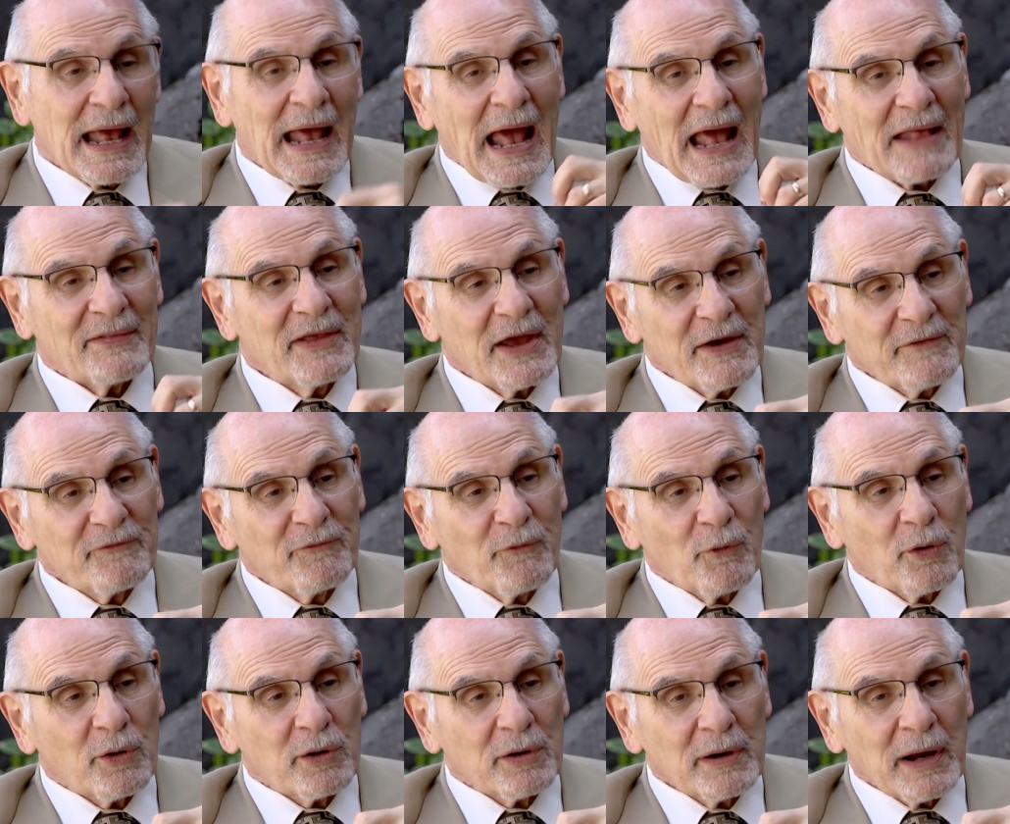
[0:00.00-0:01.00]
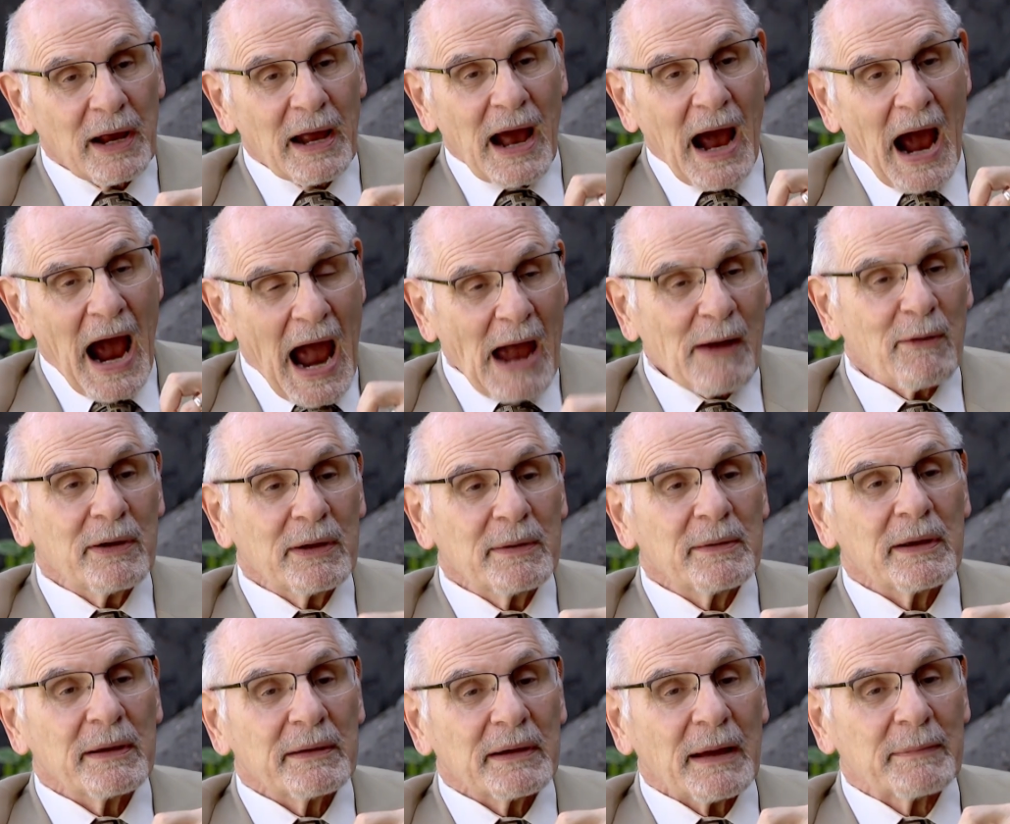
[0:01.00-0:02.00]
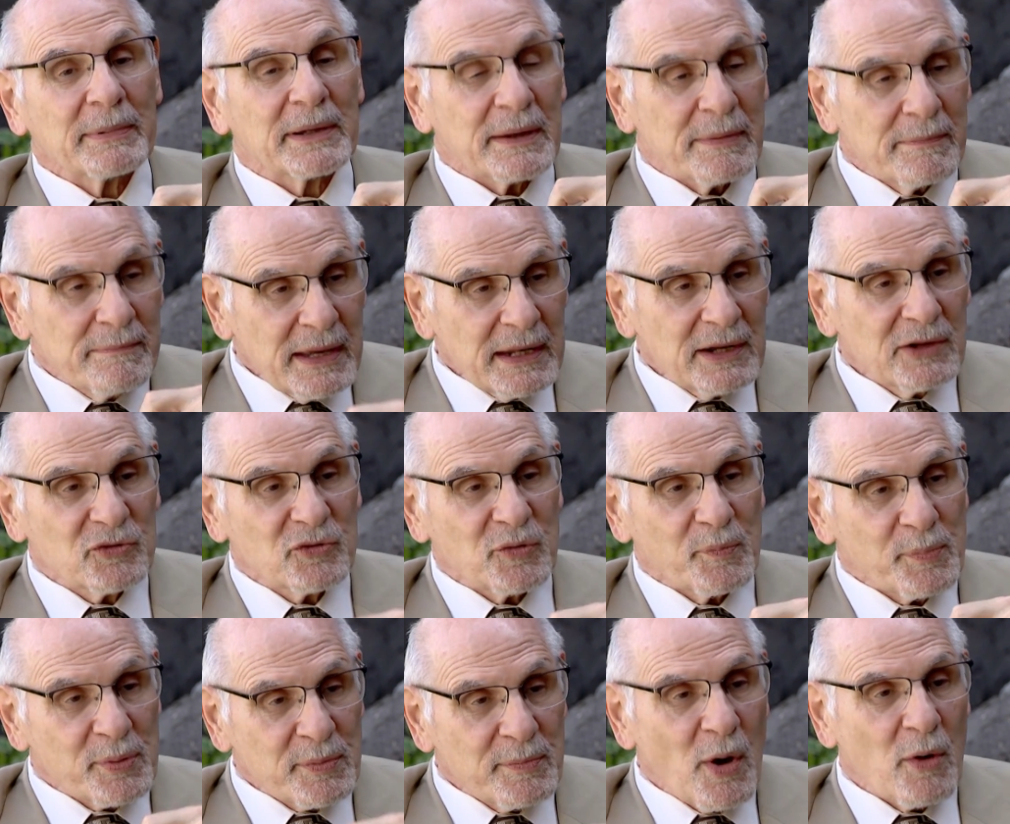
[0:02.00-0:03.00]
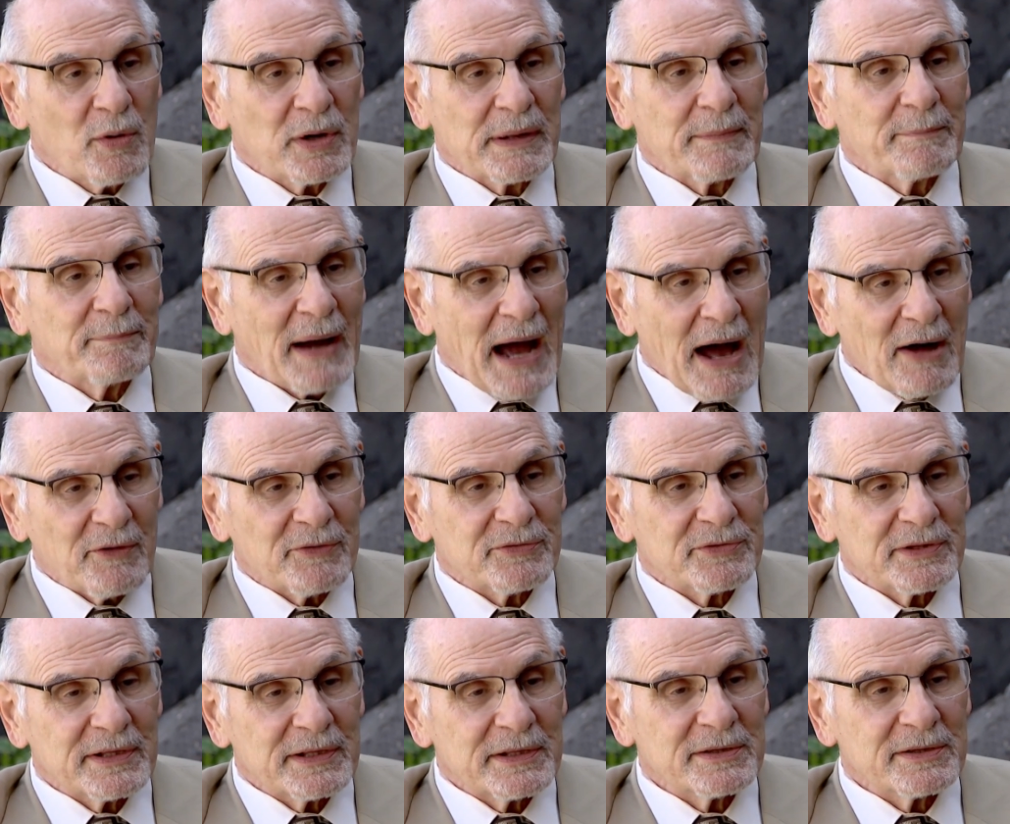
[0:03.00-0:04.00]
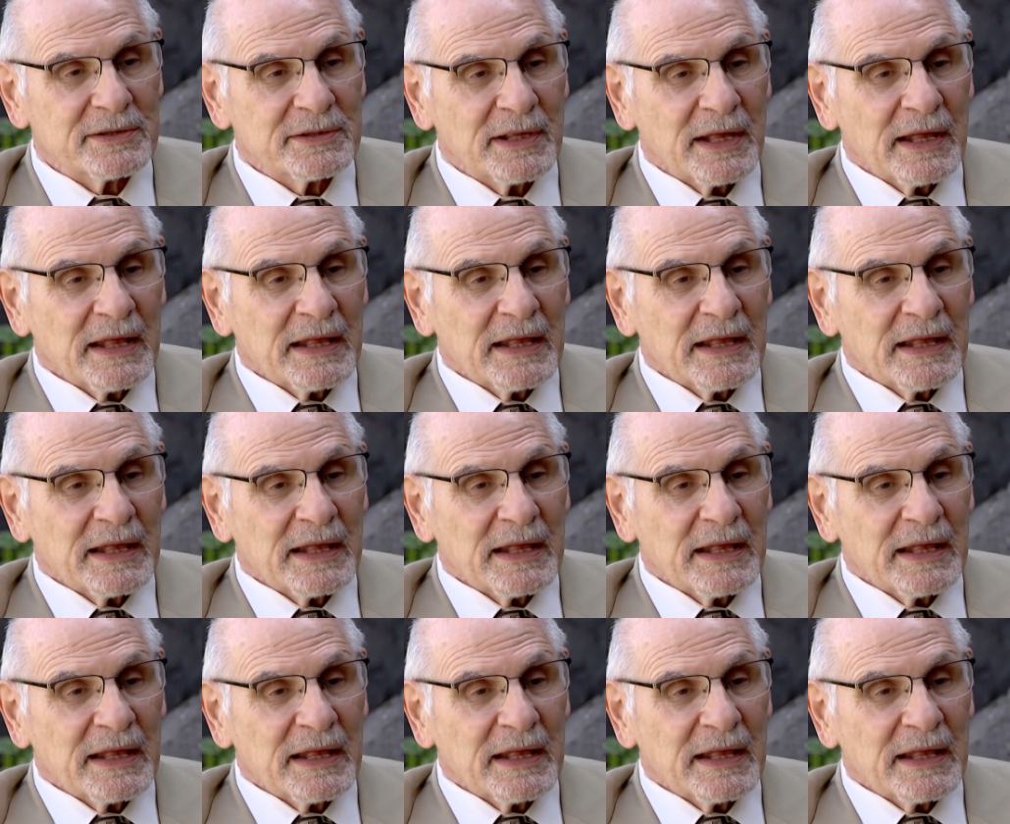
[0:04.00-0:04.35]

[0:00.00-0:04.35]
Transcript: And therefore, I'm committed to promoting policies